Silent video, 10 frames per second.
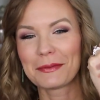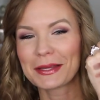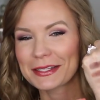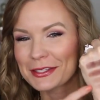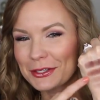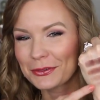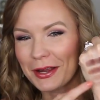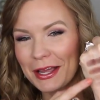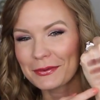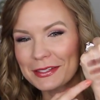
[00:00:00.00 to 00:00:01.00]
I mixed the
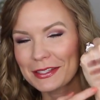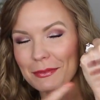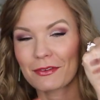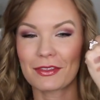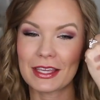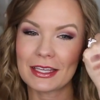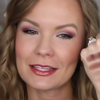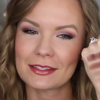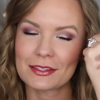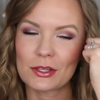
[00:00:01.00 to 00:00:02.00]
gray with some of
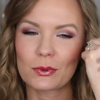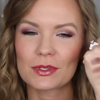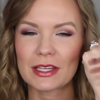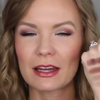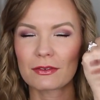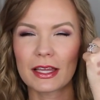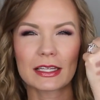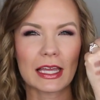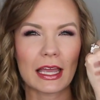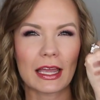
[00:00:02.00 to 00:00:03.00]
these, so it was kind of
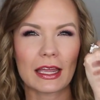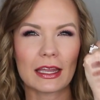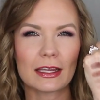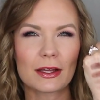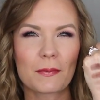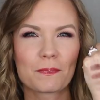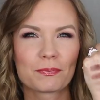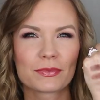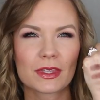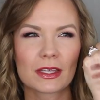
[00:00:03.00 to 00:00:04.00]
like a
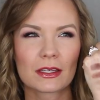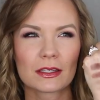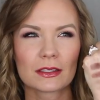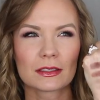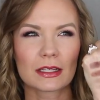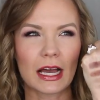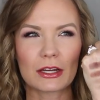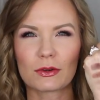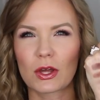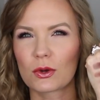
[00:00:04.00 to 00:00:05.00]
I
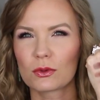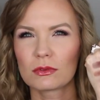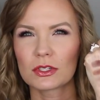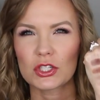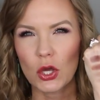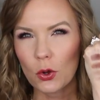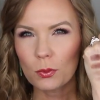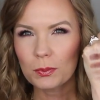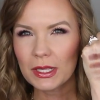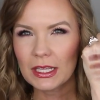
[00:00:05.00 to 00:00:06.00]
don't know,
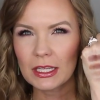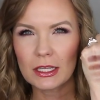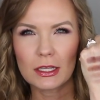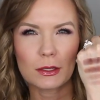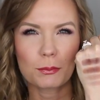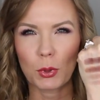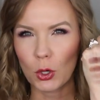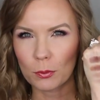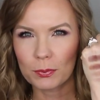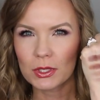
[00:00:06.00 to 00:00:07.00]
taupey,
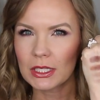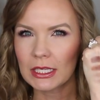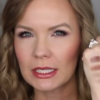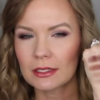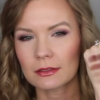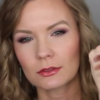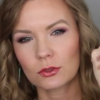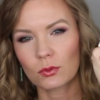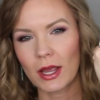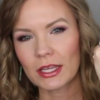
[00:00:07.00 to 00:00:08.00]
purpley,
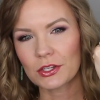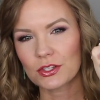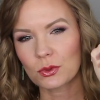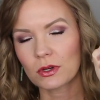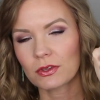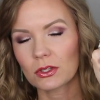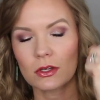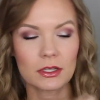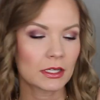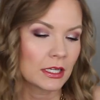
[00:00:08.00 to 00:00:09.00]
grayish sort of a
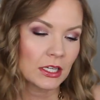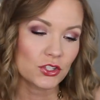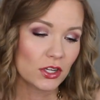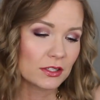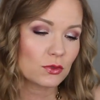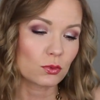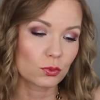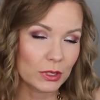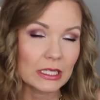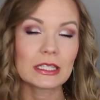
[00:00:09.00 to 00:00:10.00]
look. Just
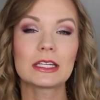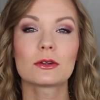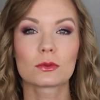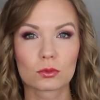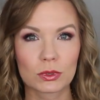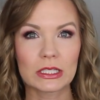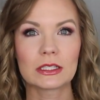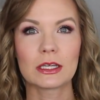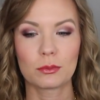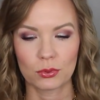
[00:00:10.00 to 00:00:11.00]
really,
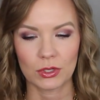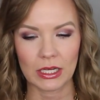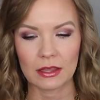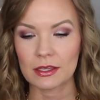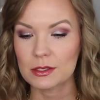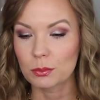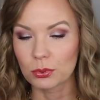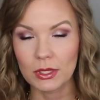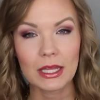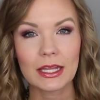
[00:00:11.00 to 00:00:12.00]
really pretty. These
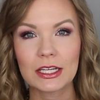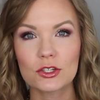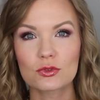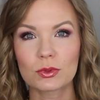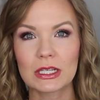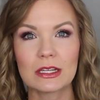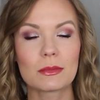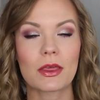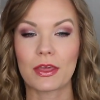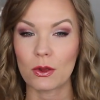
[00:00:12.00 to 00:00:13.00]
blend like a
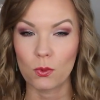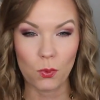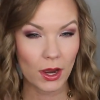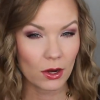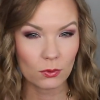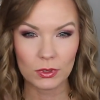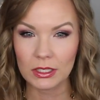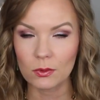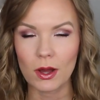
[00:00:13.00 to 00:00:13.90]
dream. They wear really